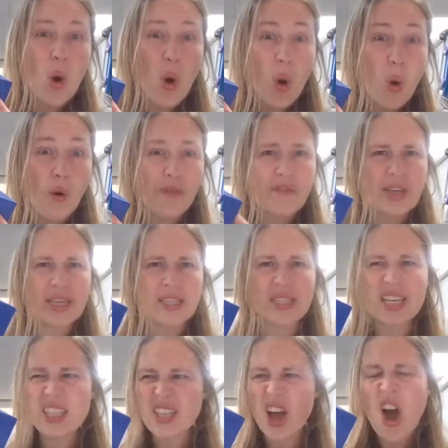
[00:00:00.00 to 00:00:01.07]
4
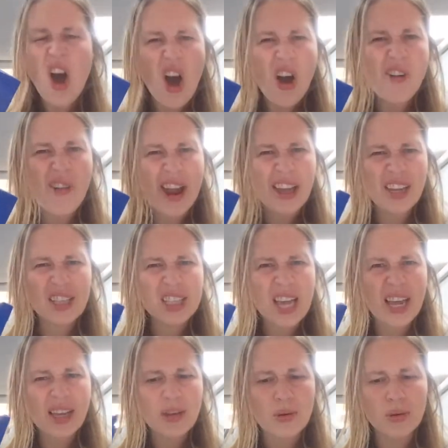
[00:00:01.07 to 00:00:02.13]
faces are
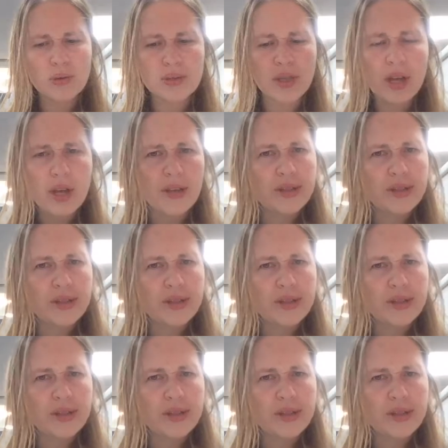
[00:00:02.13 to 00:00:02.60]
rectangles.